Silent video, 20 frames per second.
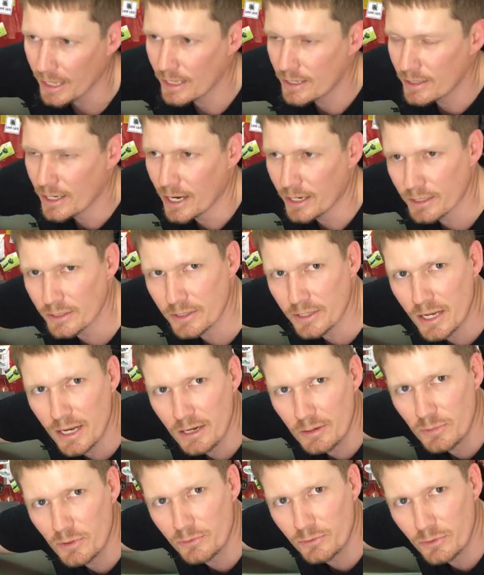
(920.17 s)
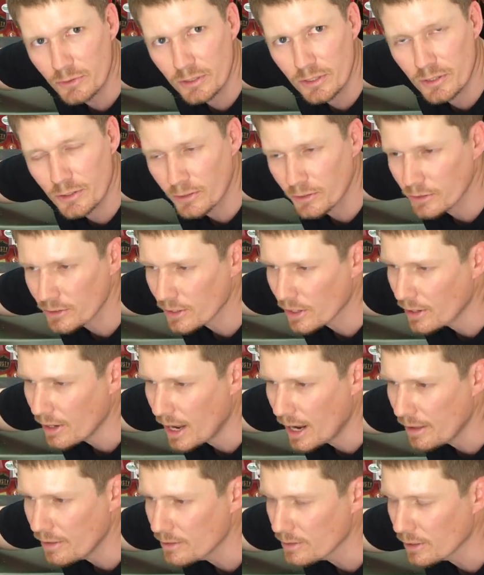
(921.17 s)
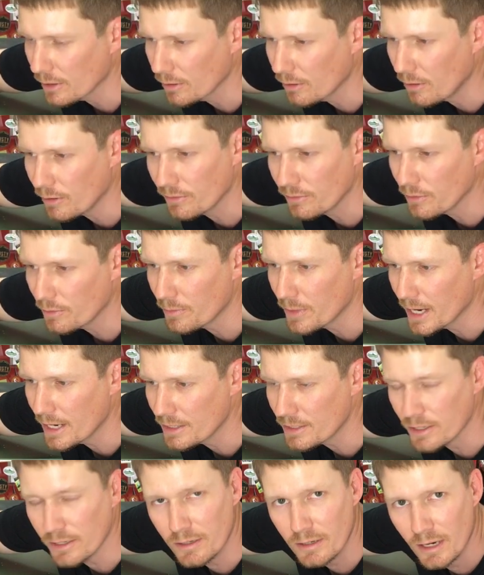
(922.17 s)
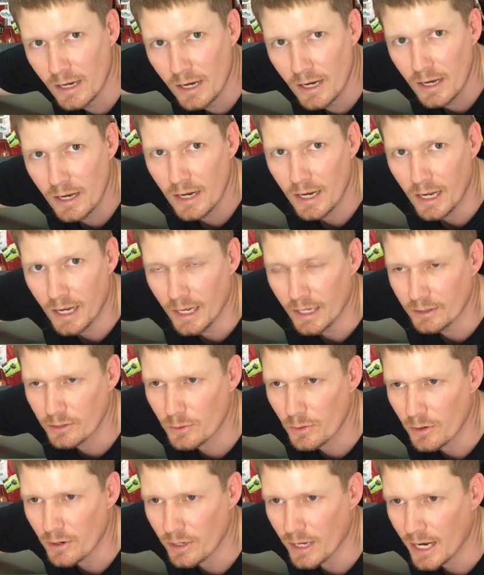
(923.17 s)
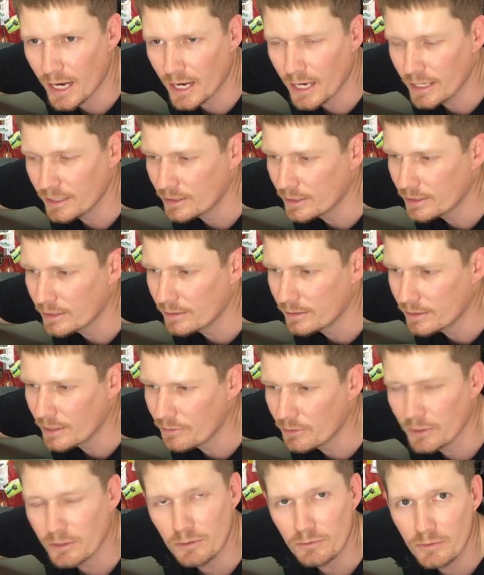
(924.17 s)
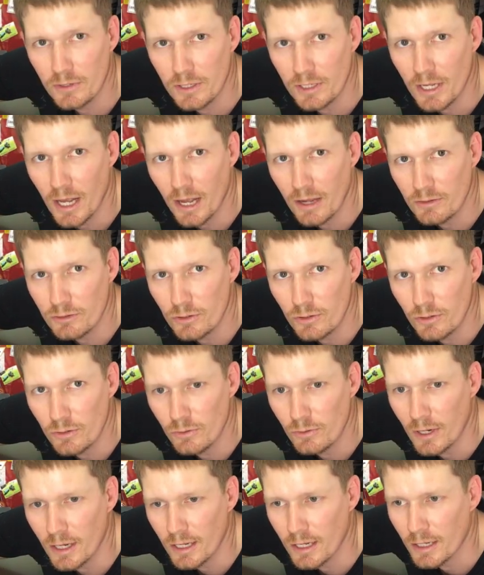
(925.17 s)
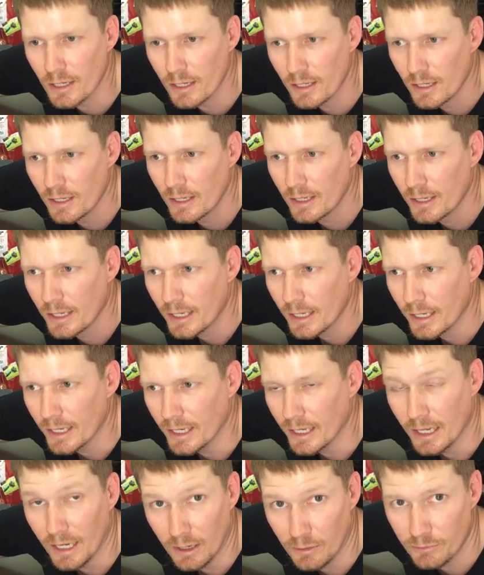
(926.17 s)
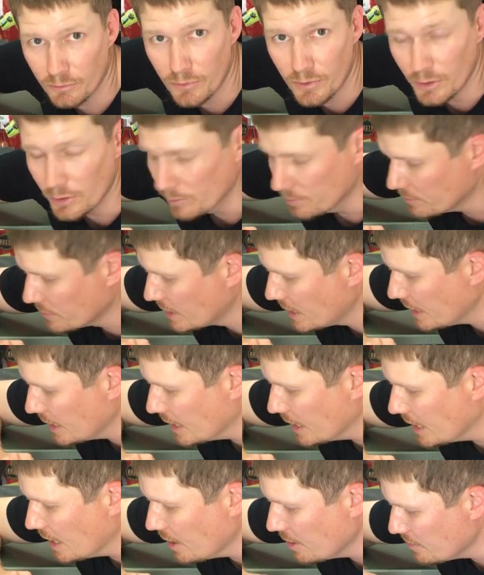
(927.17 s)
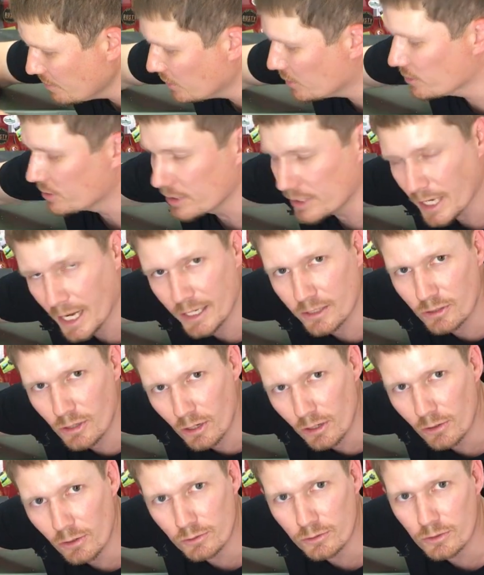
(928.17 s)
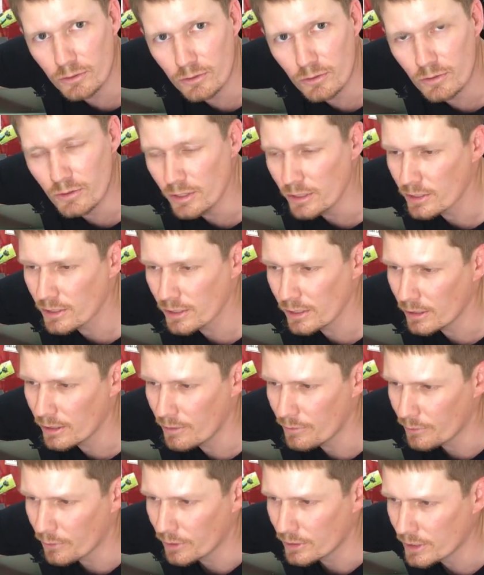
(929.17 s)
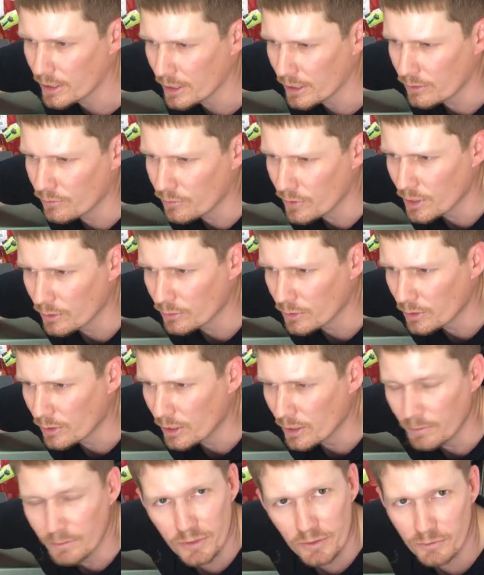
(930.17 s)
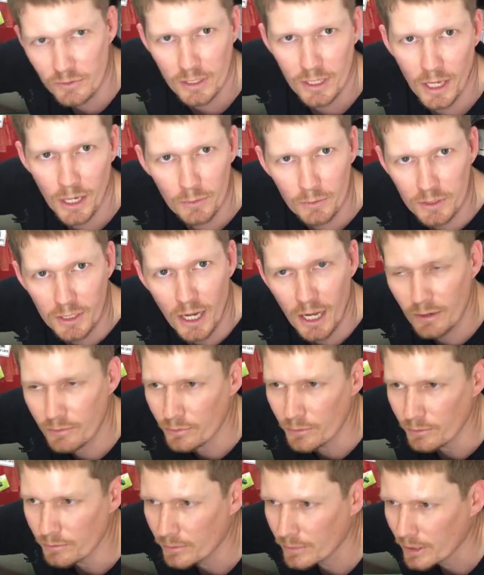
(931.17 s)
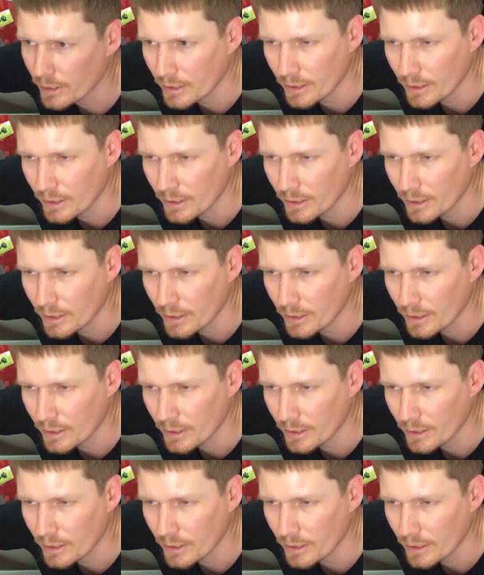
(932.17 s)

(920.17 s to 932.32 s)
is understandable for you guys. I know there's a lot of information. It's quite a hard, difficult video to a film, only because it takes so long to do this. If I did it in real time, the video would go for